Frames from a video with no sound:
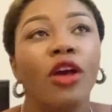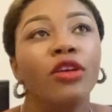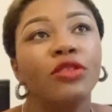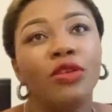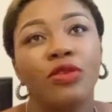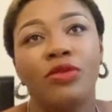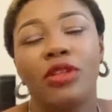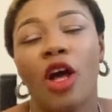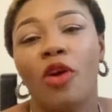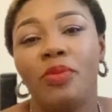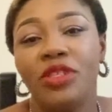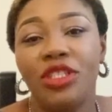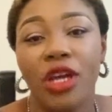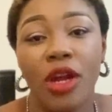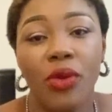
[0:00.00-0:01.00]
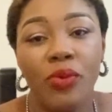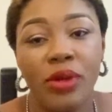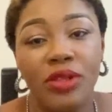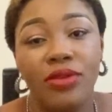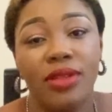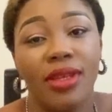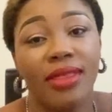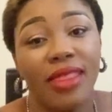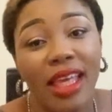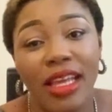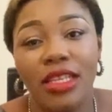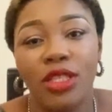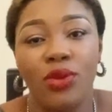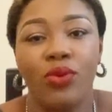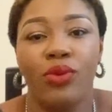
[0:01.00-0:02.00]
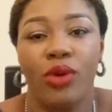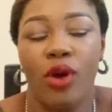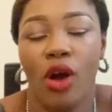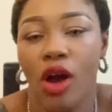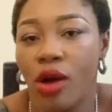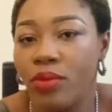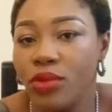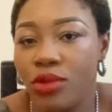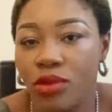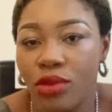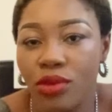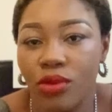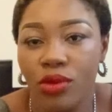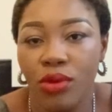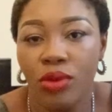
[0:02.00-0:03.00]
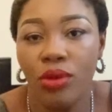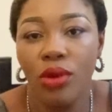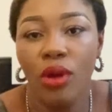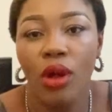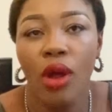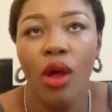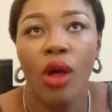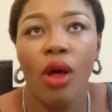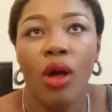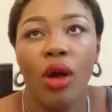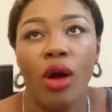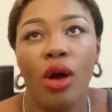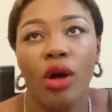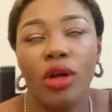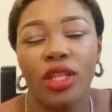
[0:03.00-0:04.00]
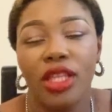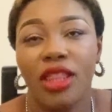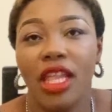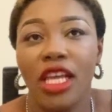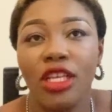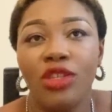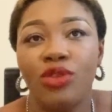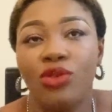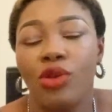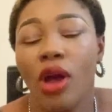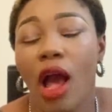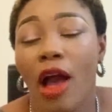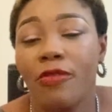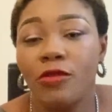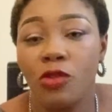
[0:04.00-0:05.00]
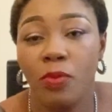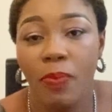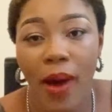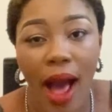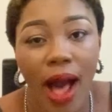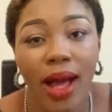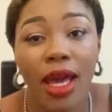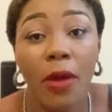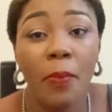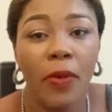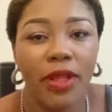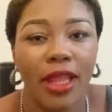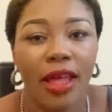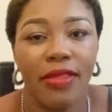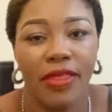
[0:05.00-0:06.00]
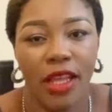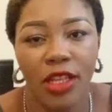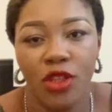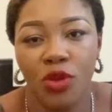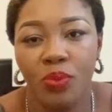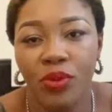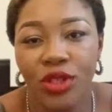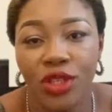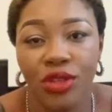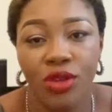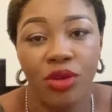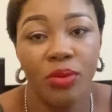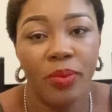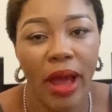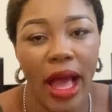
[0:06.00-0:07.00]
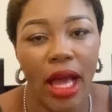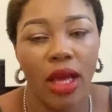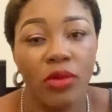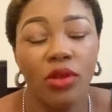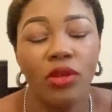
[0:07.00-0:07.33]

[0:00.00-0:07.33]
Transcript: So today I'll be sharing with you the things you will come to or the things you have to pack, important things you put in your bag.